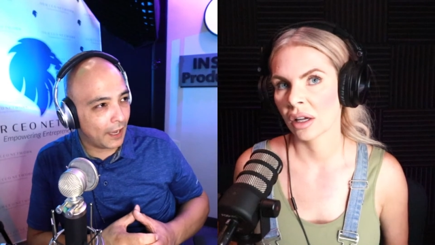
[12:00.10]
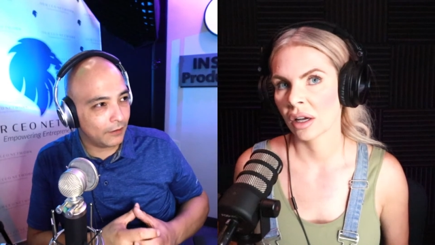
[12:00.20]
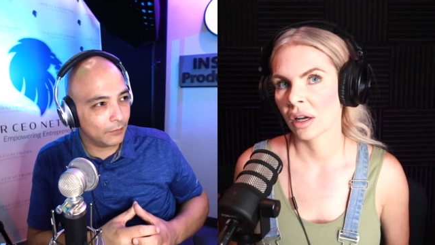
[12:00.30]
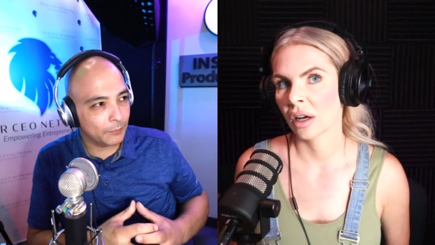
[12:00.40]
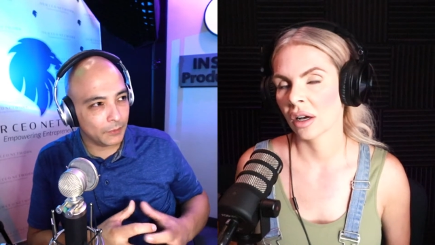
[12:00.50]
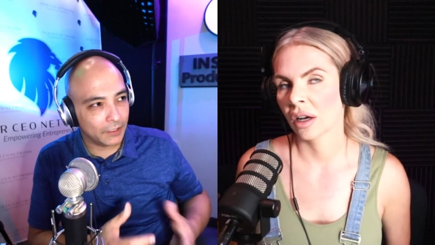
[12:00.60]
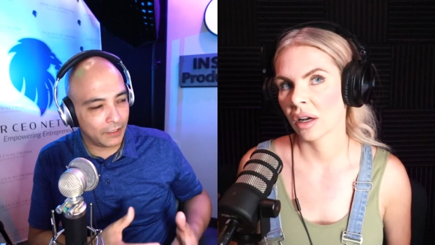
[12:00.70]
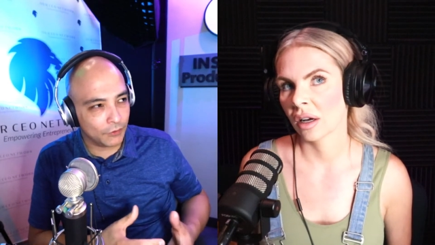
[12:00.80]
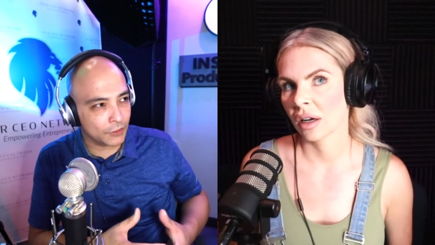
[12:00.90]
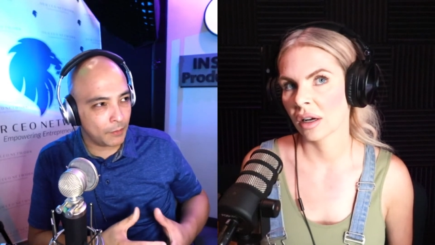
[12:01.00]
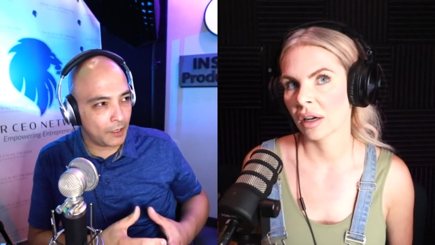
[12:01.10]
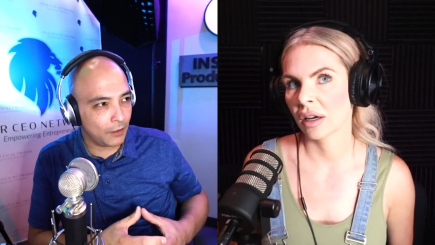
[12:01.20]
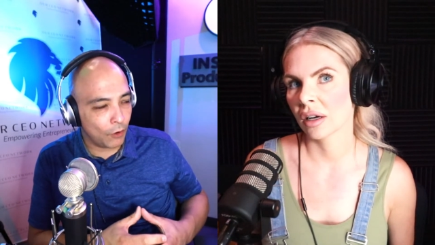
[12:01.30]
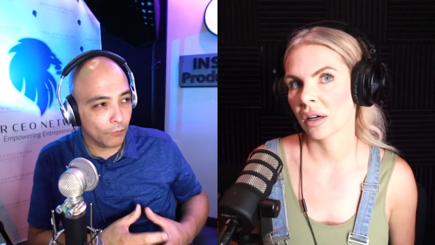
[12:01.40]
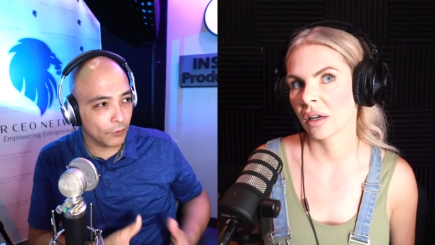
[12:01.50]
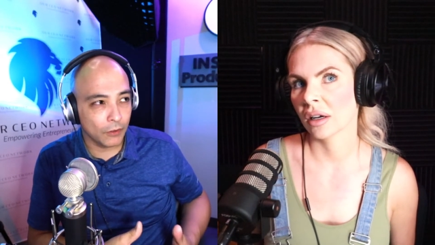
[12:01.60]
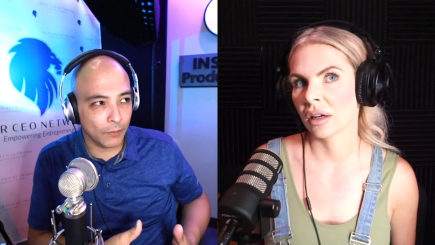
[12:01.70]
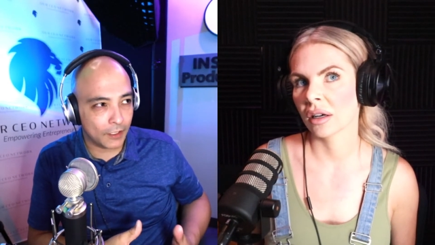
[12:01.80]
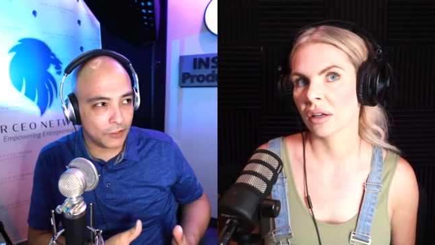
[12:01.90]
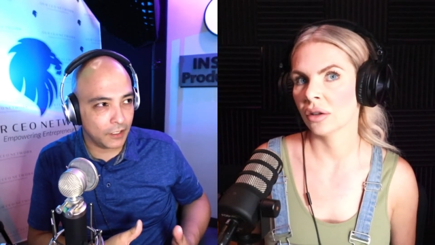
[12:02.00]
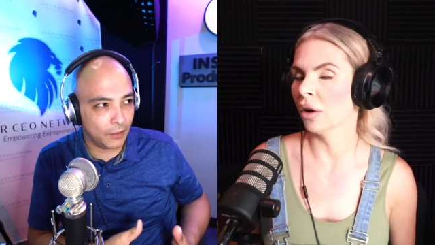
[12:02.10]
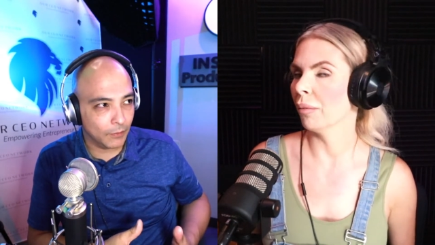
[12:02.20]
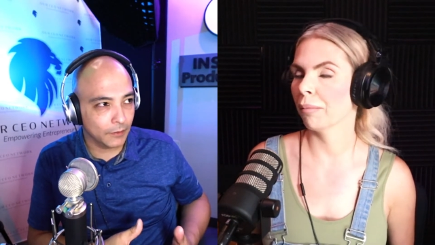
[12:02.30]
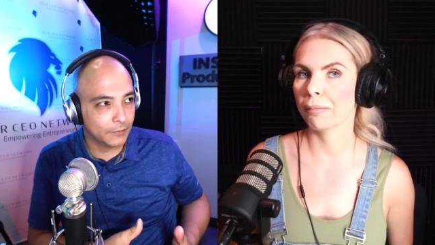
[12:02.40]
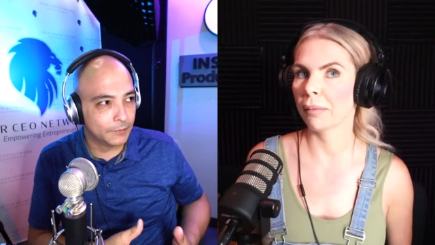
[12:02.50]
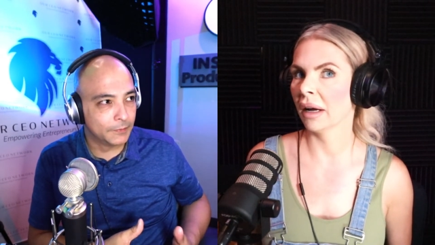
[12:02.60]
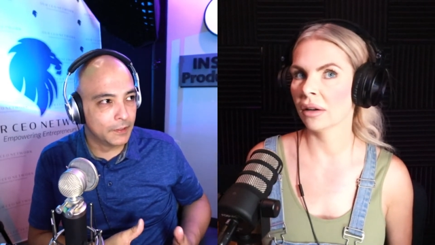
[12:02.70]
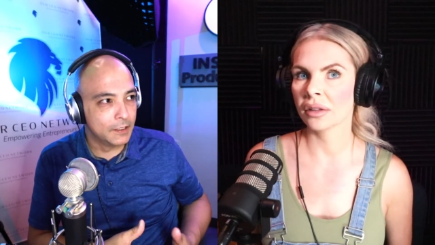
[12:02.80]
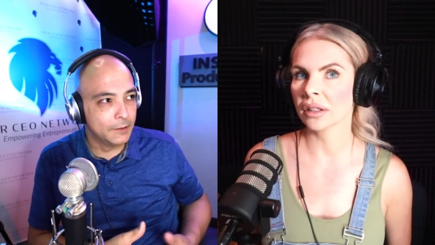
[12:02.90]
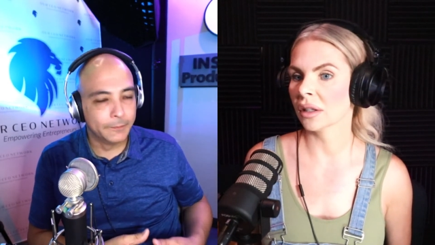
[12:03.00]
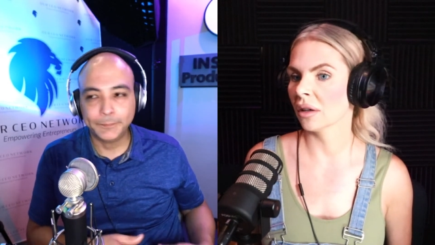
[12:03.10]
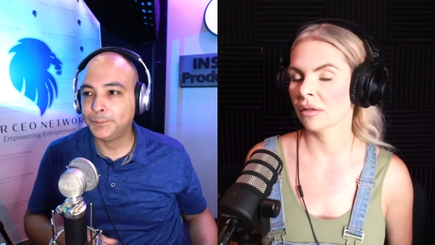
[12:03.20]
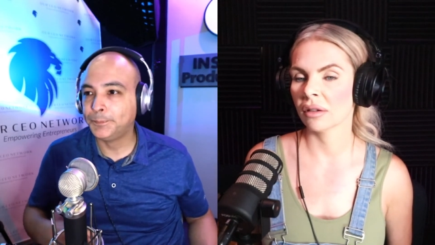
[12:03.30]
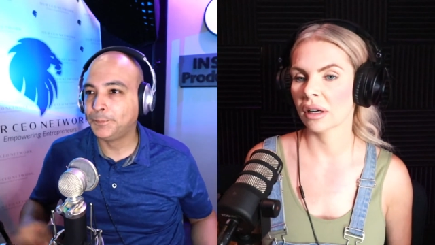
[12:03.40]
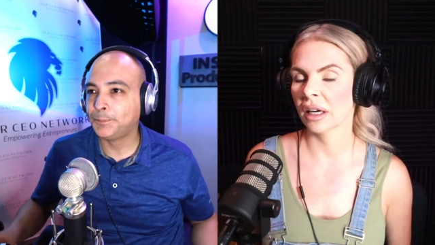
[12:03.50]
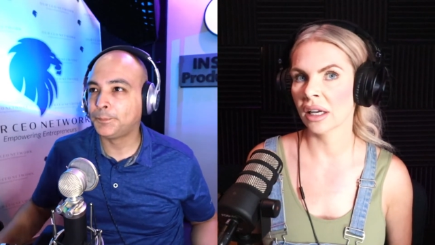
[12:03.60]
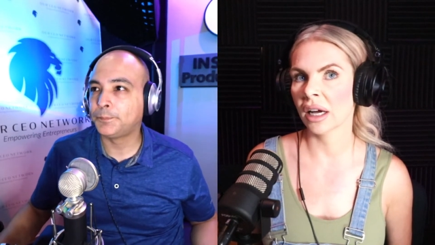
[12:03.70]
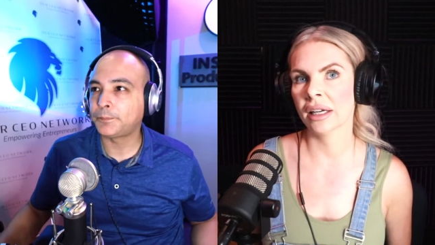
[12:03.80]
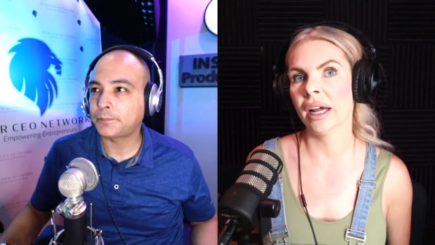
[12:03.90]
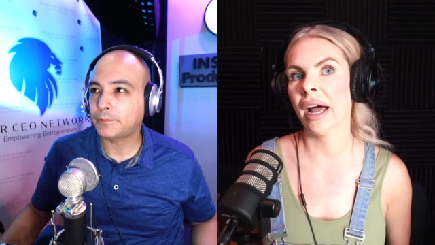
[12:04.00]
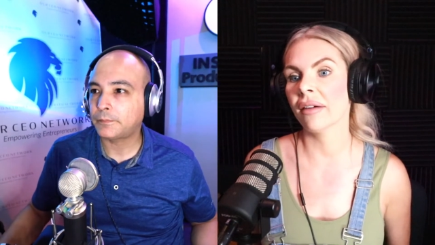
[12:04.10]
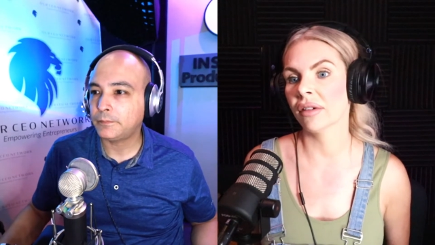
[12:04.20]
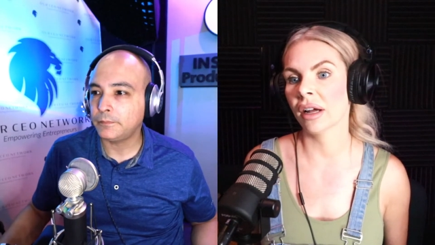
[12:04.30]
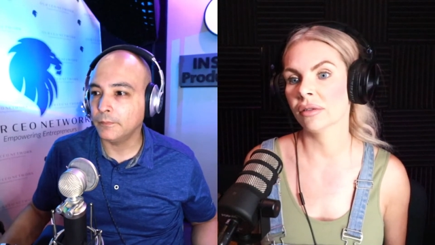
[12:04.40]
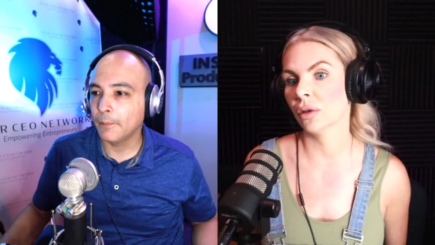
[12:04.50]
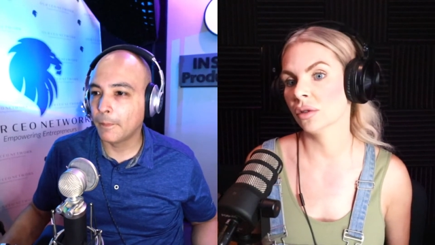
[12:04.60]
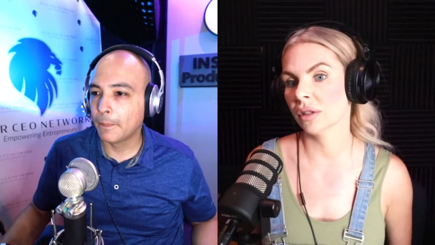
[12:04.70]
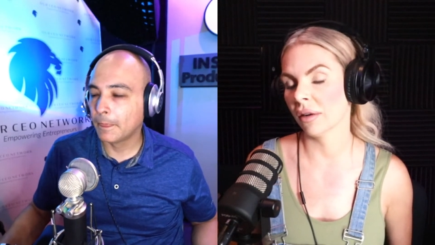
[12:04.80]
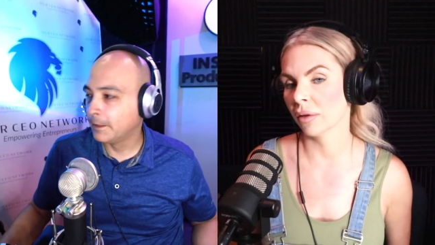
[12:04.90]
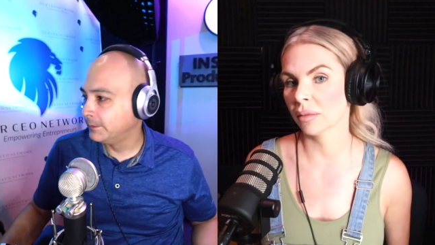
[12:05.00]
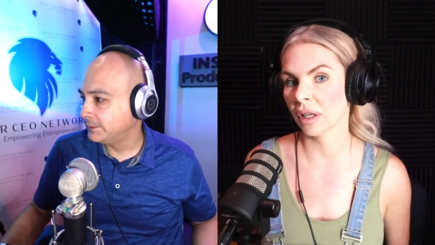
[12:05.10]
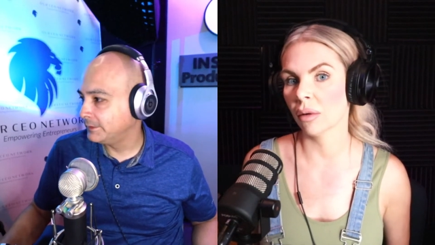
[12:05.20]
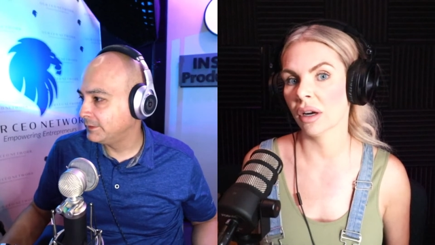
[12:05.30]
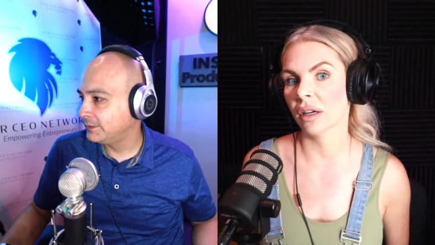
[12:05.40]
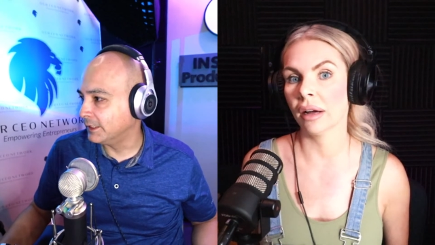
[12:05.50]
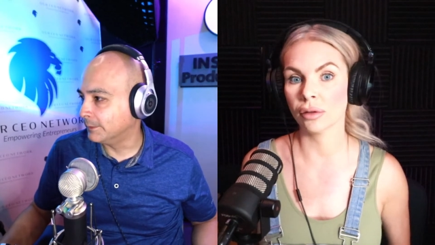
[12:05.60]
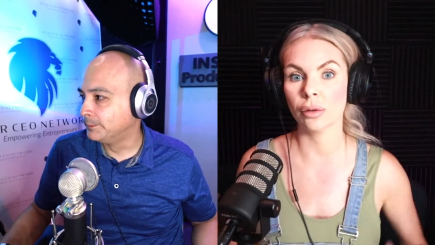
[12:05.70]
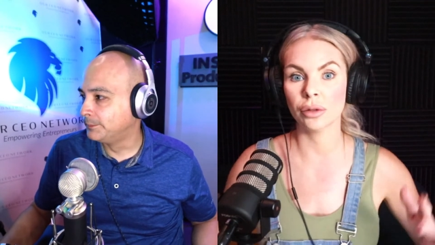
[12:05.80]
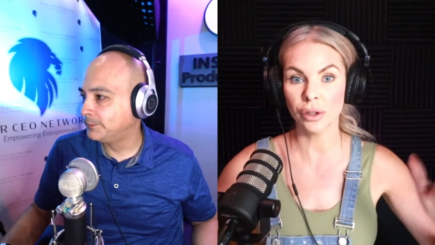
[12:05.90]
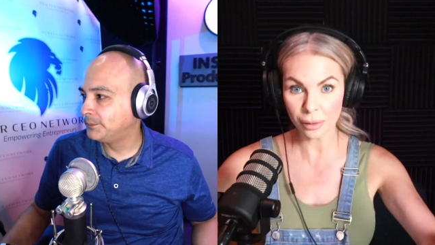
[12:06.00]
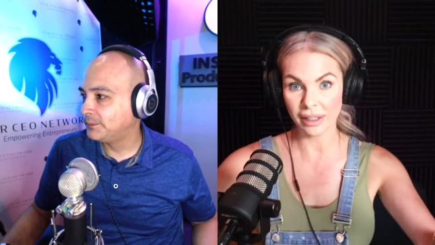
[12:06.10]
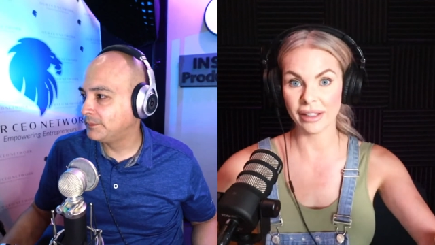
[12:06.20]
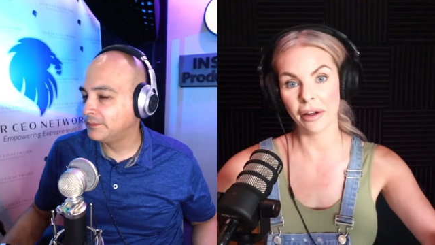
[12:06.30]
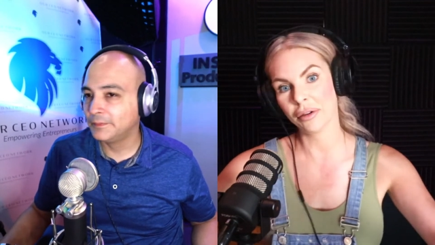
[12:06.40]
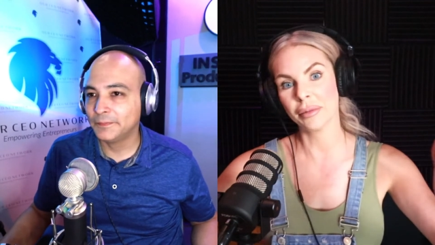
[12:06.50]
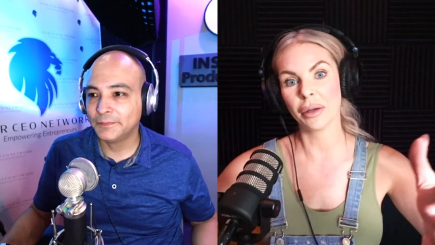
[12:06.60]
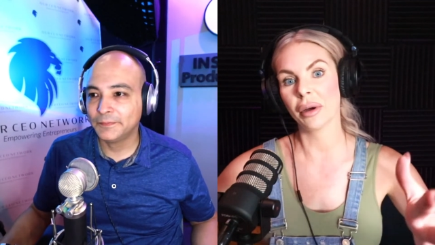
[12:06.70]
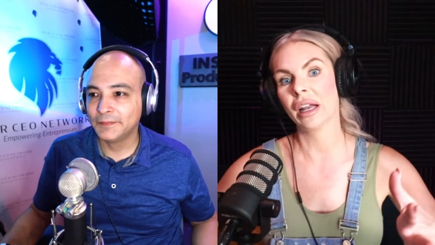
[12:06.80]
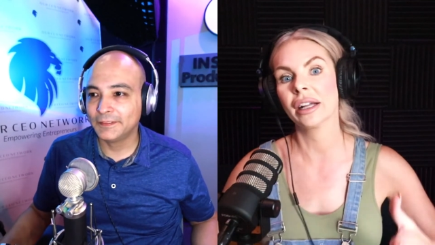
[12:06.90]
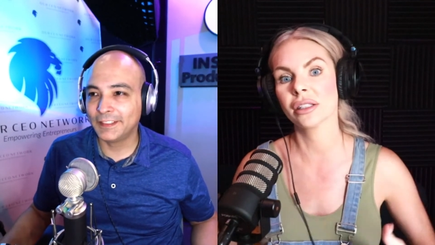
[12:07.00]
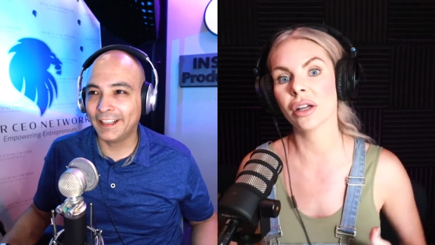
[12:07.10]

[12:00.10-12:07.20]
Speaker 1: don't believe there's going to be an overcorrection anywhere.
Speaker 2: Nope, I don't think so. And and I haven't. I've told you that from day one. Nope. I've told you guys that from day one. I